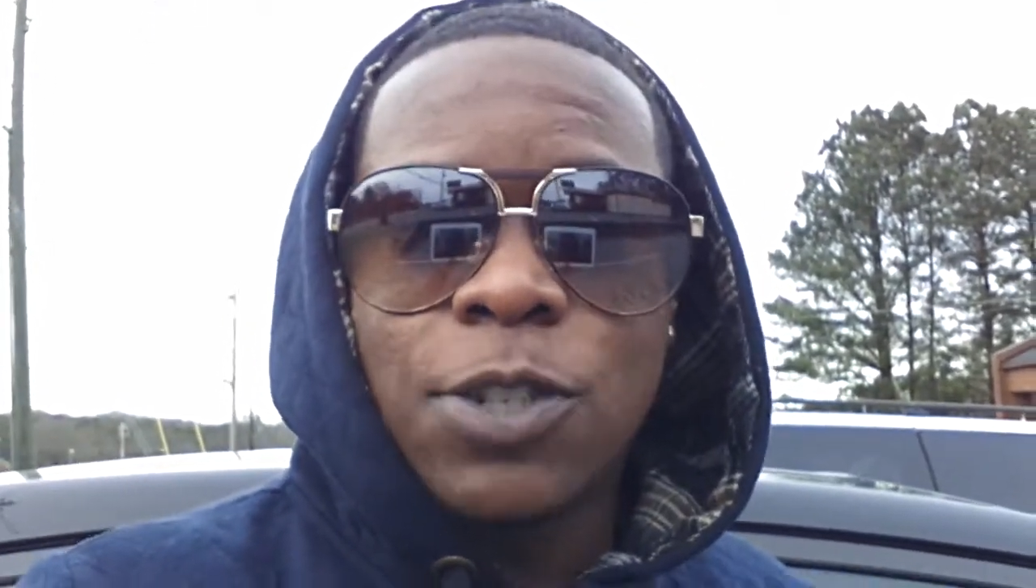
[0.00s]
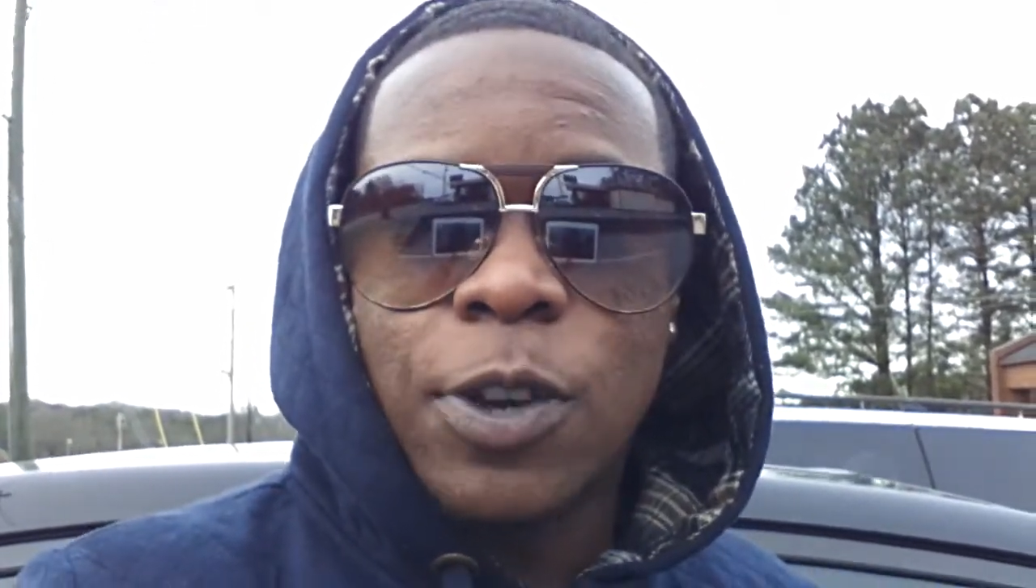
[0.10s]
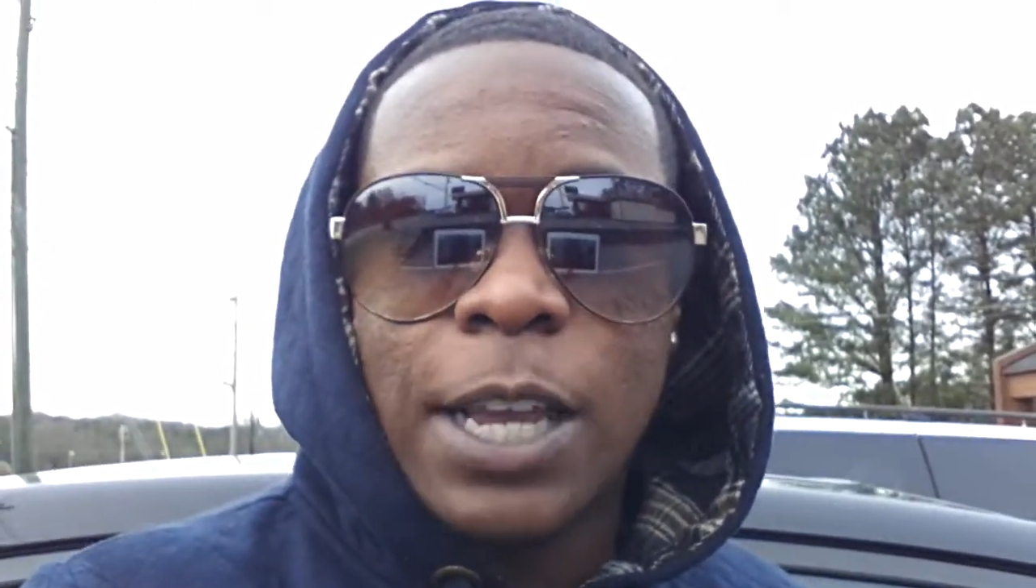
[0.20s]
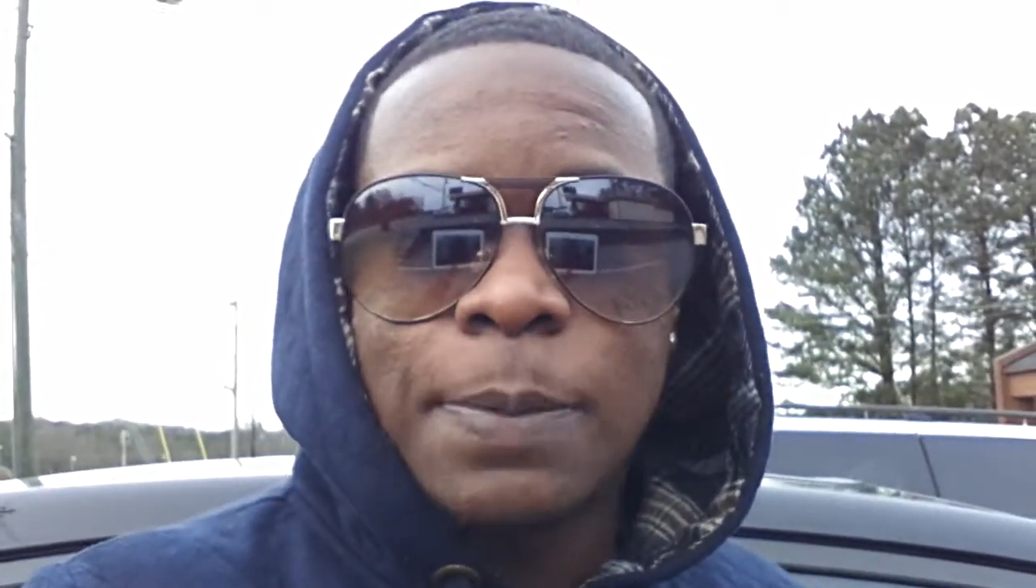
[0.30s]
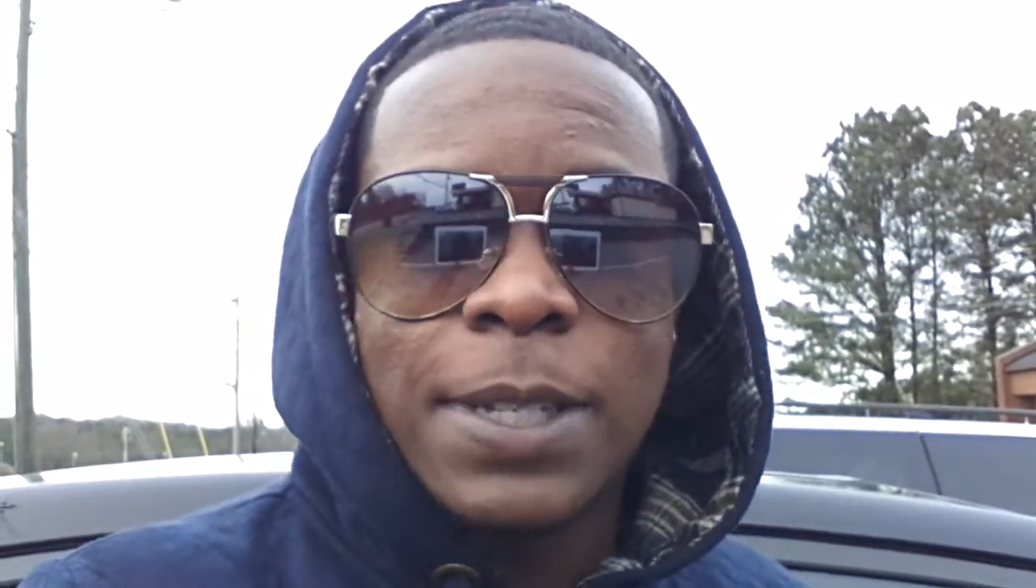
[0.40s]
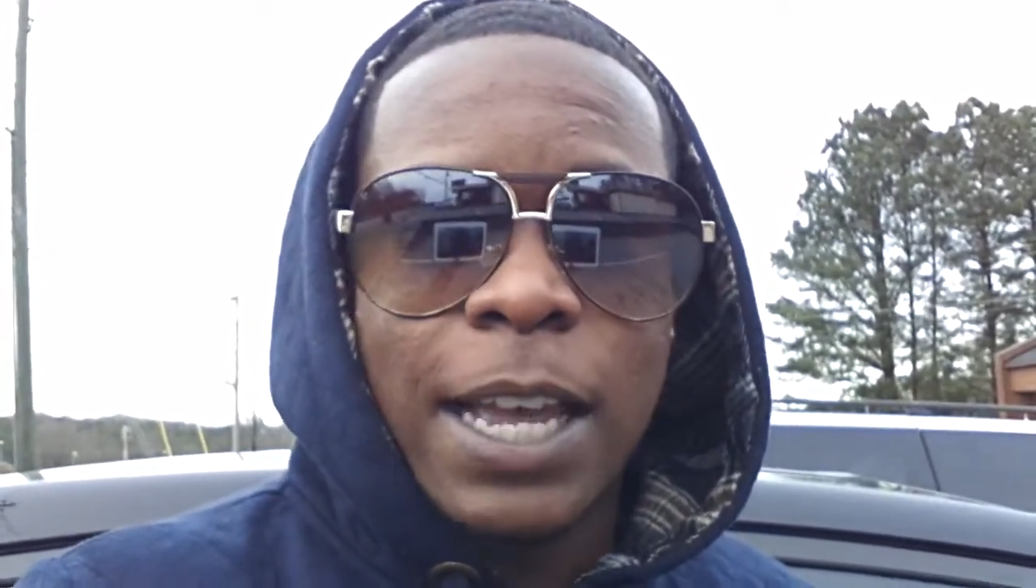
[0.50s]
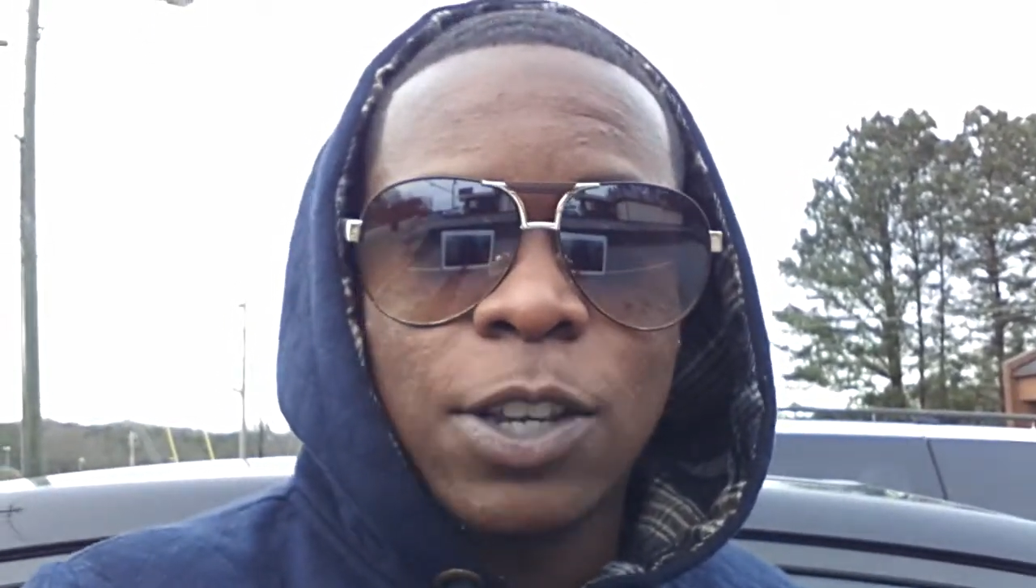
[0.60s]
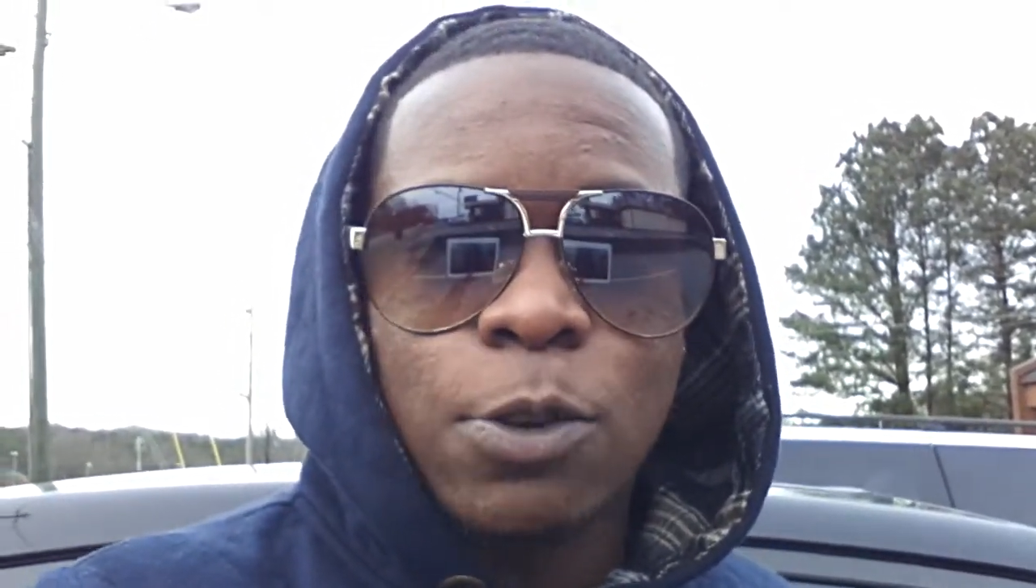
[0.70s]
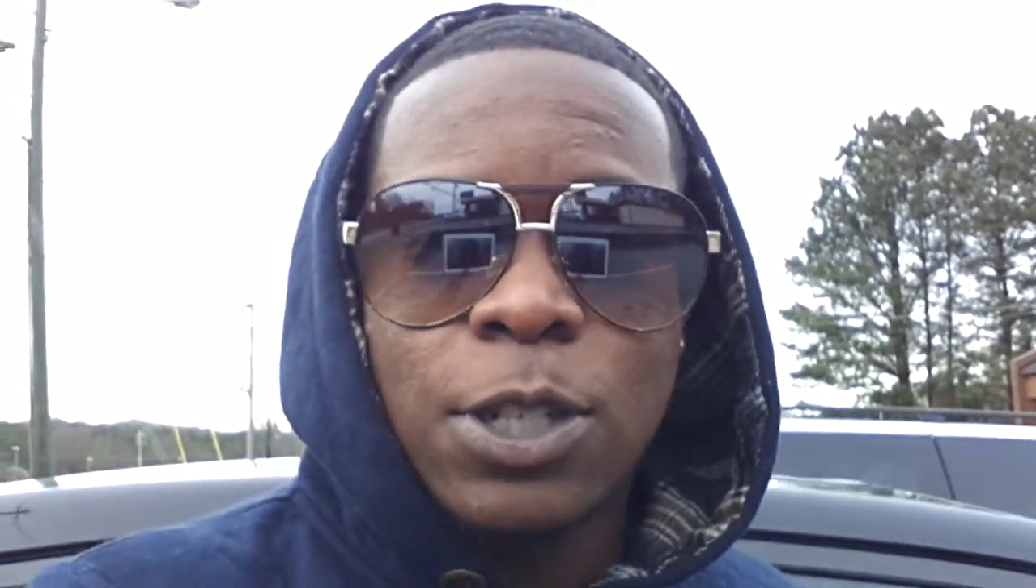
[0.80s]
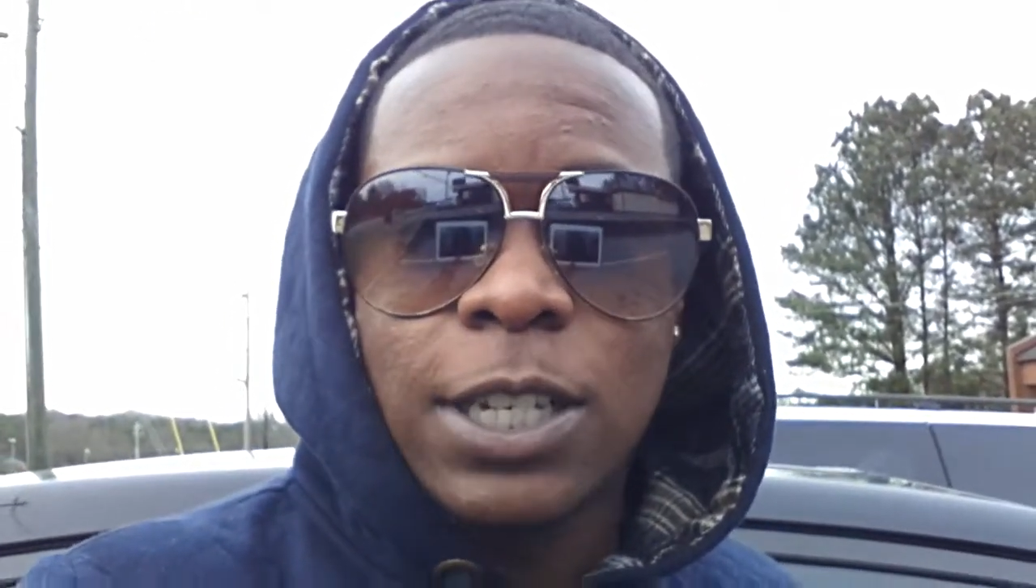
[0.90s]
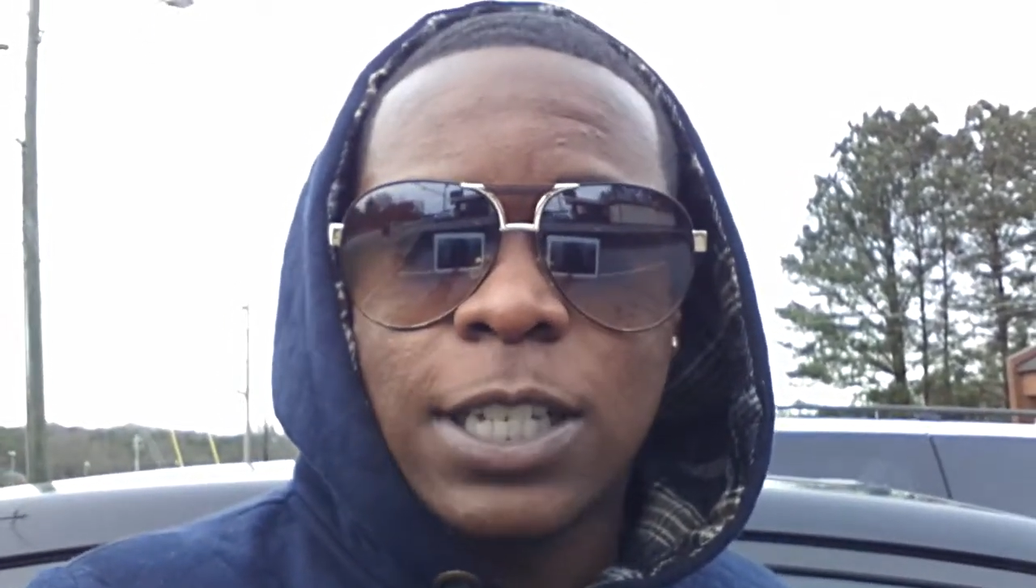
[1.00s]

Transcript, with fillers: dreams that usually